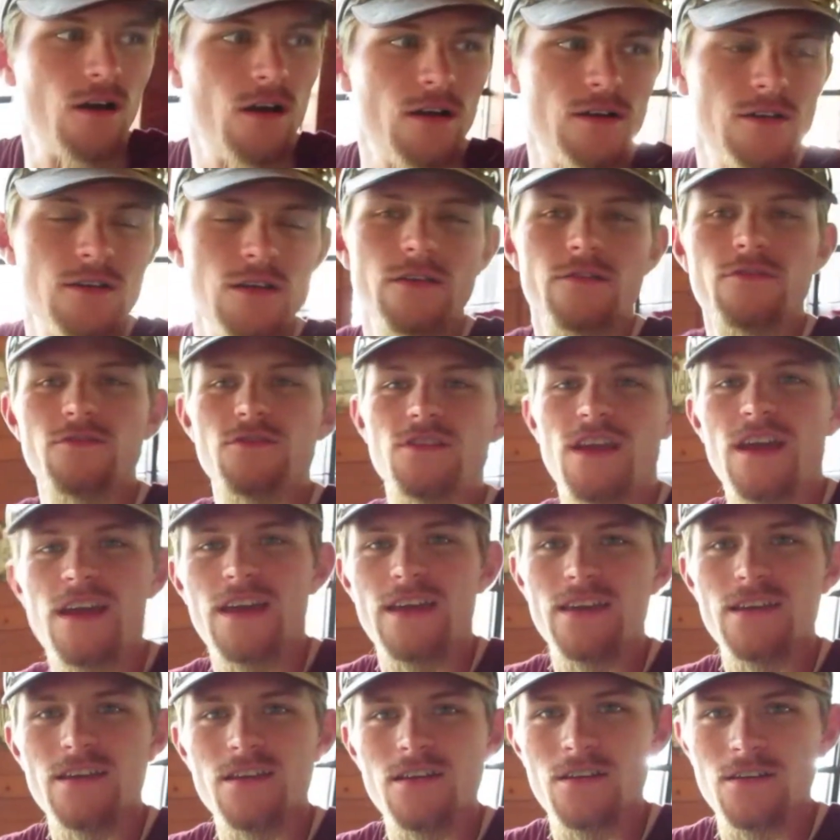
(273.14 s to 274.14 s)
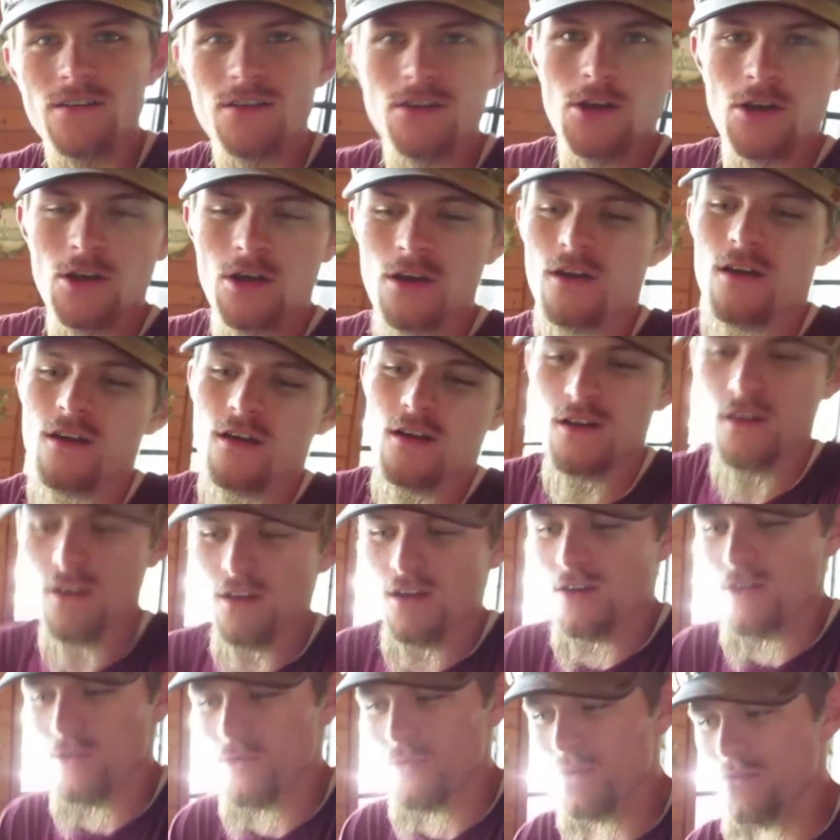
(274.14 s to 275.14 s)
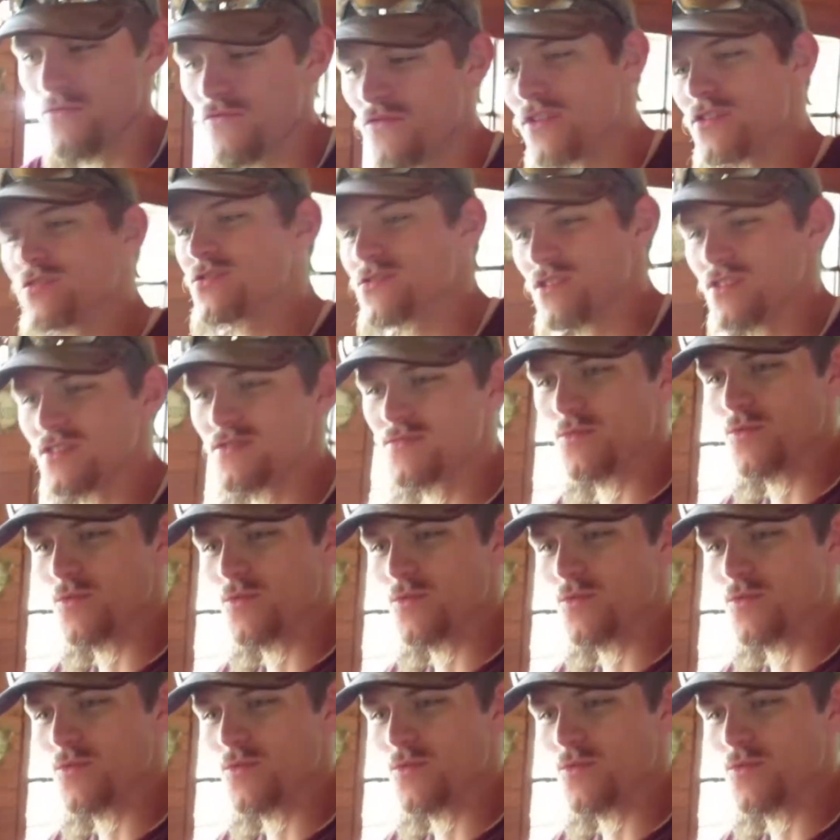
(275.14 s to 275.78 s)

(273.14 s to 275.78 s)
Another day. Went fishing this